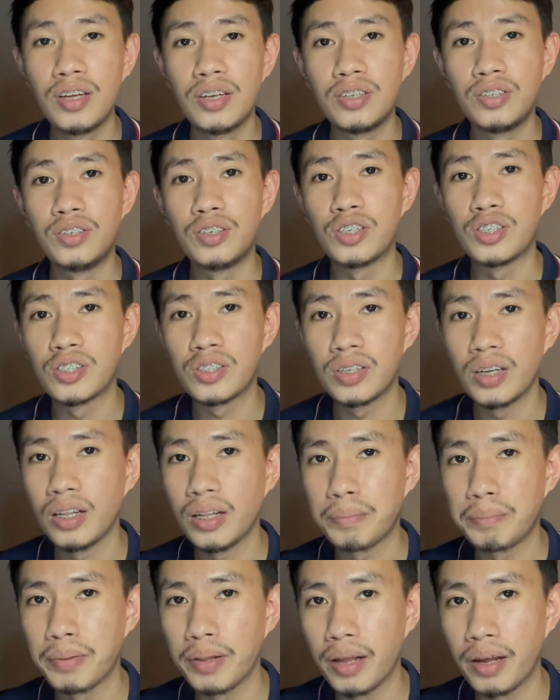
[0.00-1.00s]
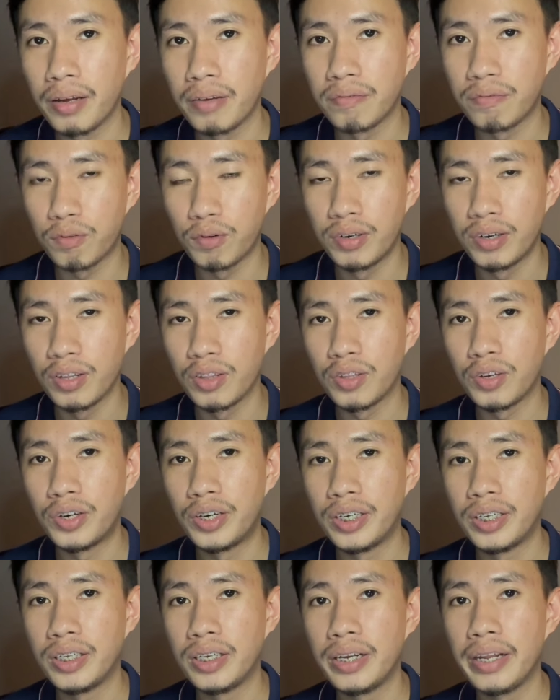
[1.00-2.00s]
You're still applying for the
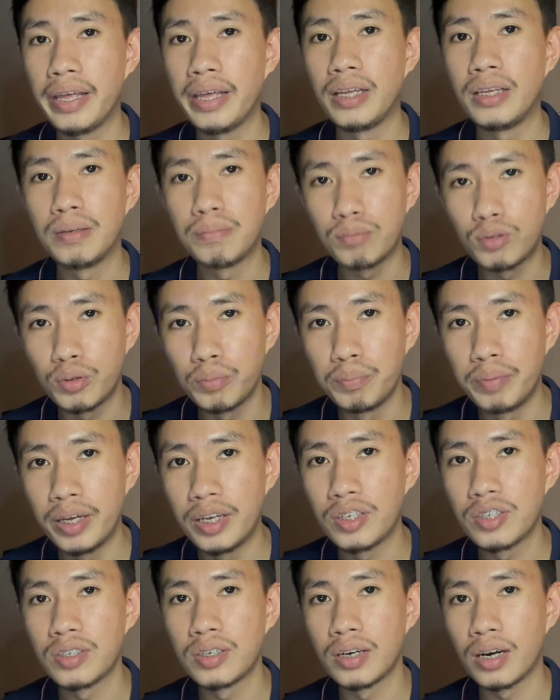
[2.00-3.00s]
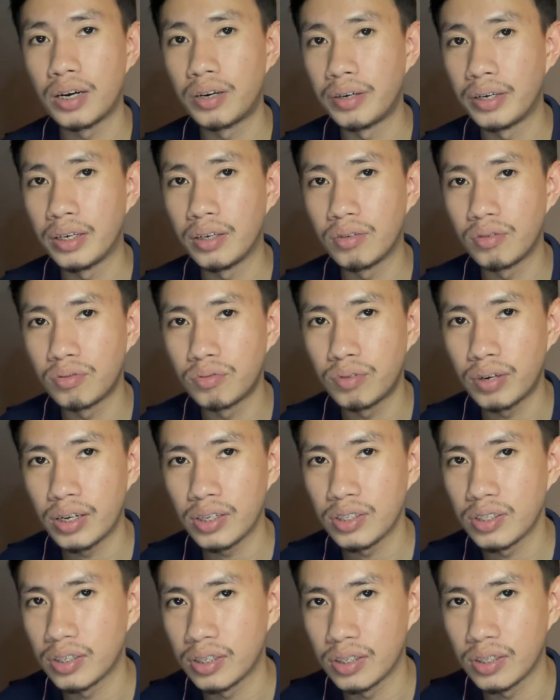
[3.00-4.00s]
13A probationary
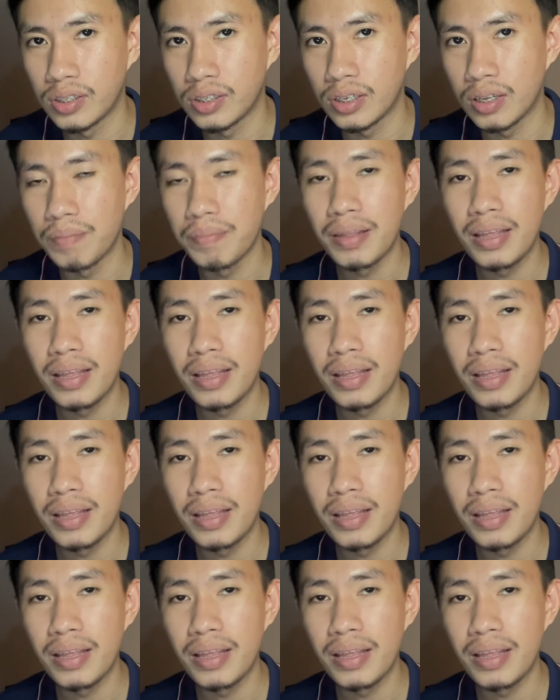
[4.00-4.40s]
residency.